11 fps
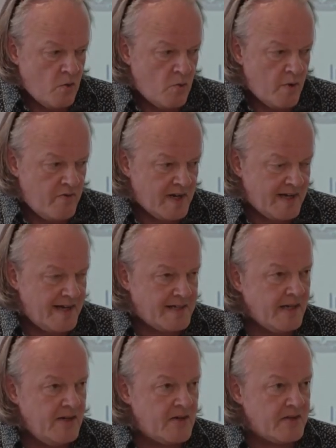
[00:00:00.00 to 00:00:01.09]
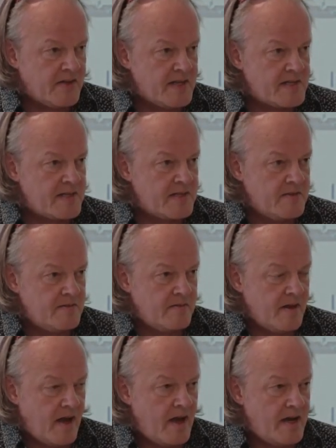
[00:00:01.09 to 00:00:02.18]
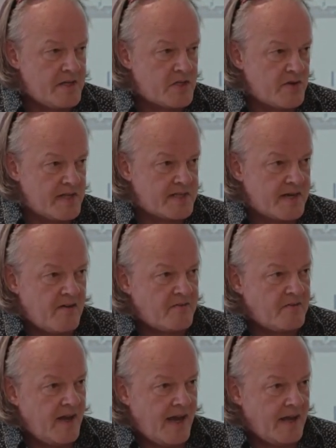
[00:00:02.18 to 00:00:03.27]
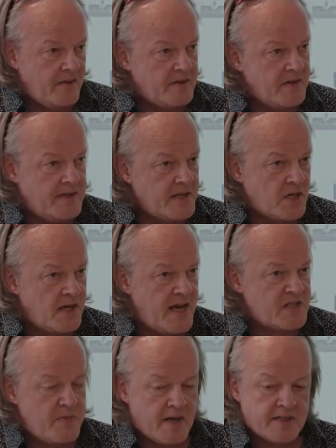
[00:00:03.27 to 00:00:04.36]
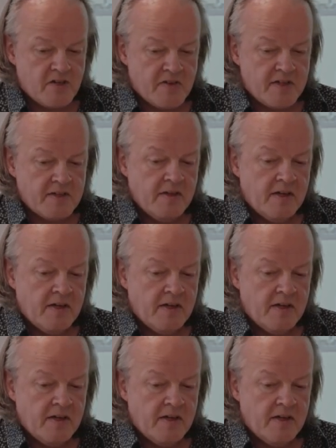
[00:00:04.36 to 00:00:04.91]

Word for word: we really need to look at this high street stuff and the digital aspect of it.